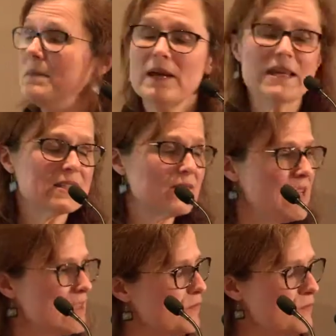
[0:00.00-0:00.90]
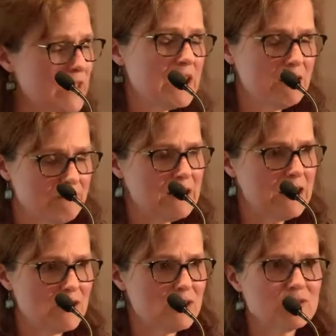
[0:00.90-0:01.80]
it's really, really
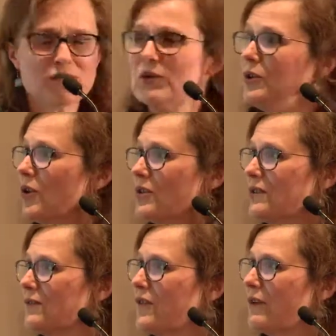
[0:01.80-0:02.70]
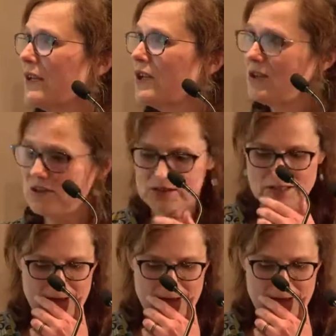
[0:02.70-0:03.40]
useful. Lots of very good